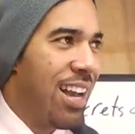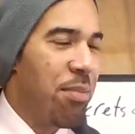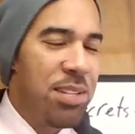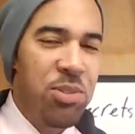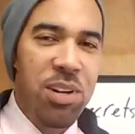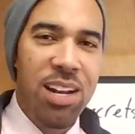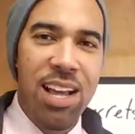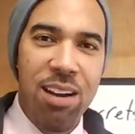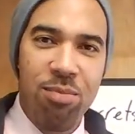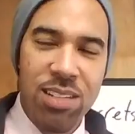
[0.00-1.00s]
I've been doing a
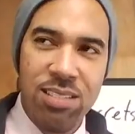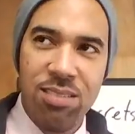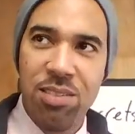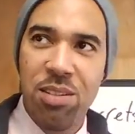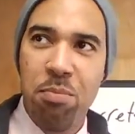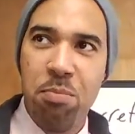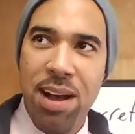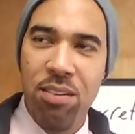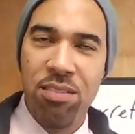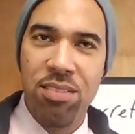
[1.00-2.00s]
lot of research
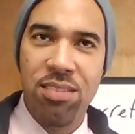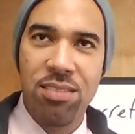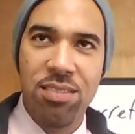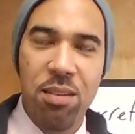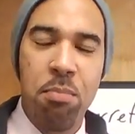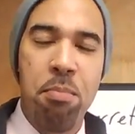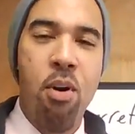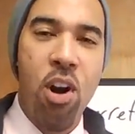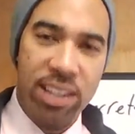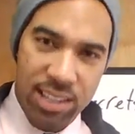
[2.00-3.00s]
about the
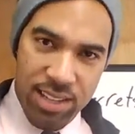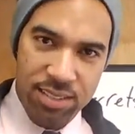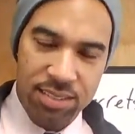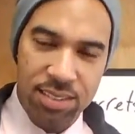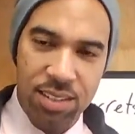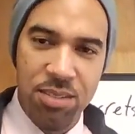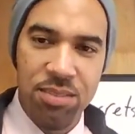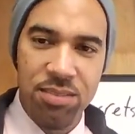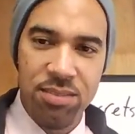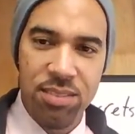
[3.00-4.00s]
market. You know,
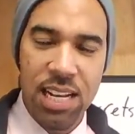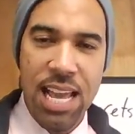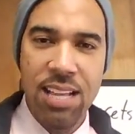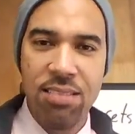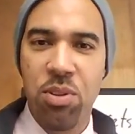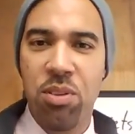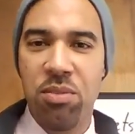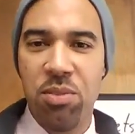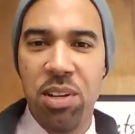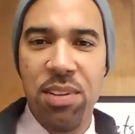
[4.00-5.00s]
class. We're
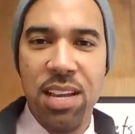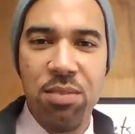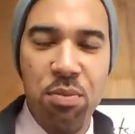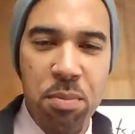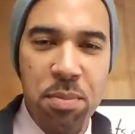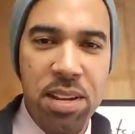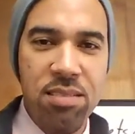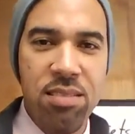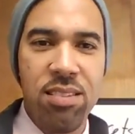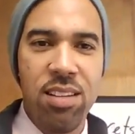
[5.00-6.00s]
gonna give you guys a few more minutes.